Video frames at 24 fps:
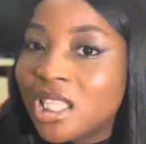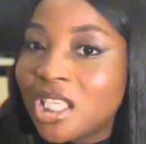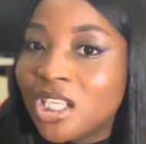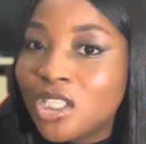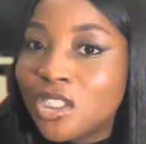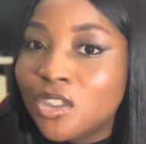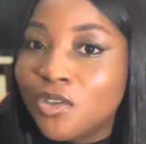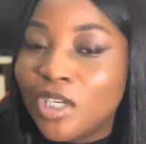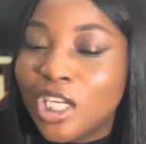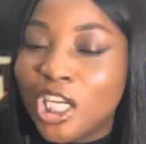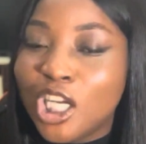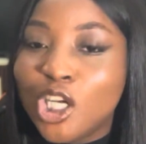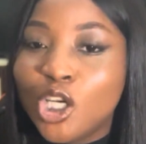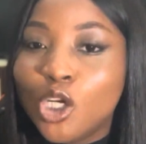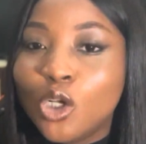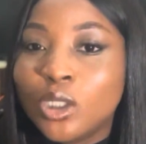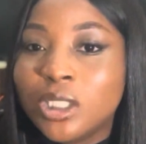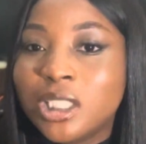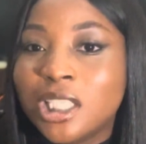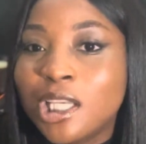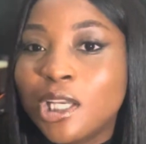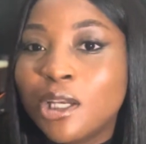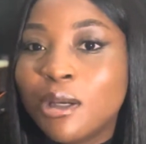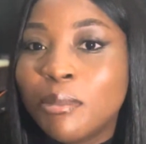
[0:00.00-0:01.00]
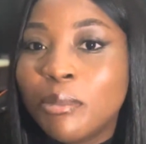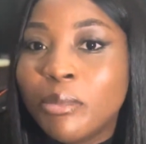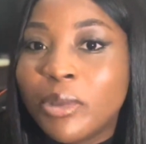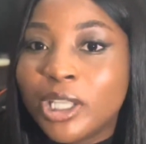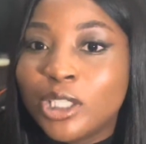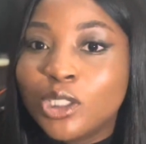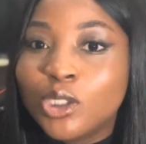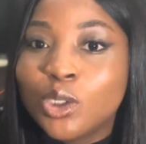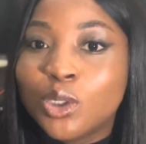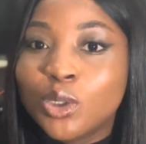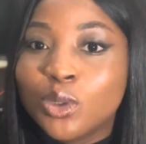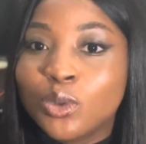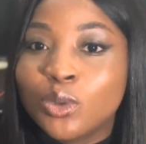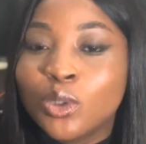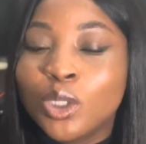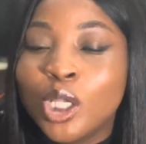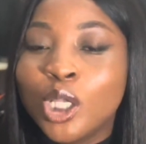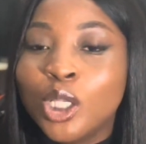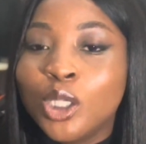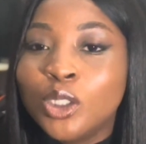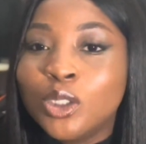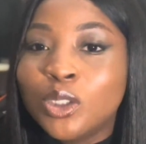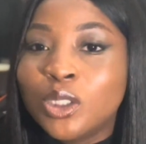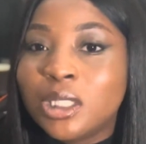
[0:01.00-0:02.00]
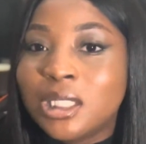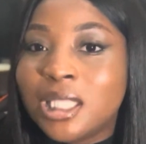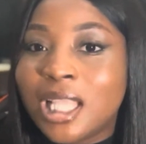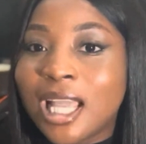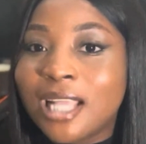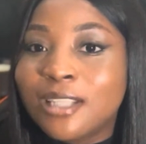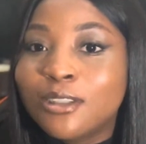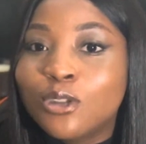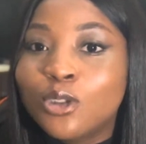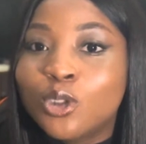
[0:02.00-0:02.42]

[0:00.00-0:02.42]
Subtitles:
there's really nothing compared to that.